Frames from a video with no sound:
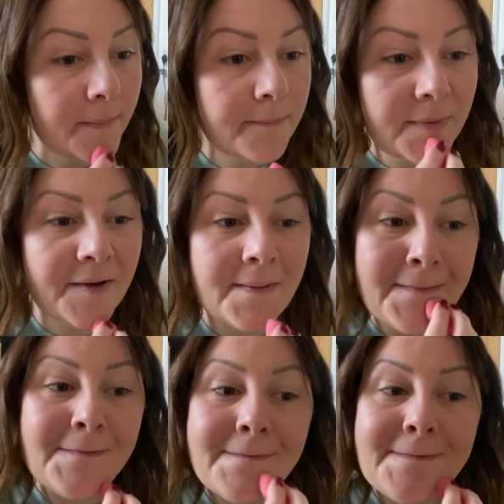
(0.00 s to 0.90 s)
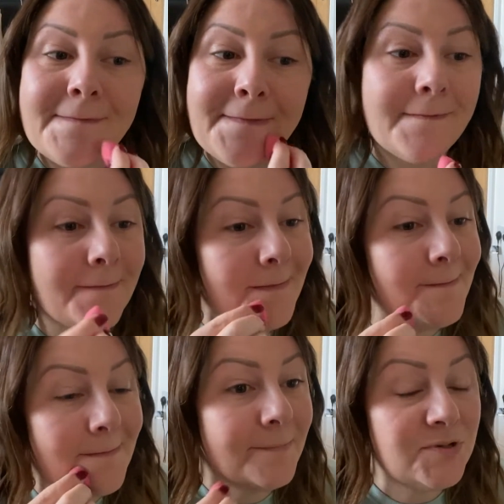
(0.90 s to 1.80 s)
But
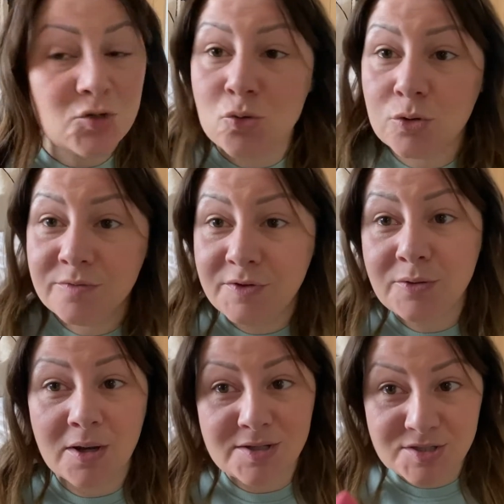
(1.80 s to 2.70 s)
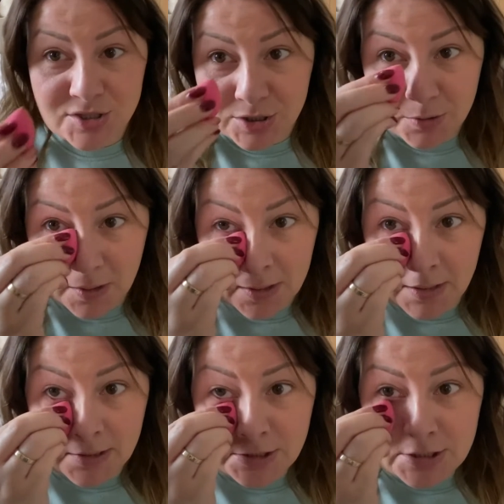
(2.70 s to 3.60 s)
I'm sure all of you guys too
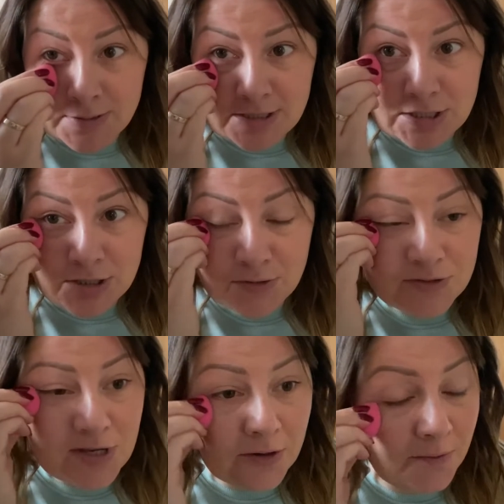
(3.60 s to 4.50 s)
do it too, so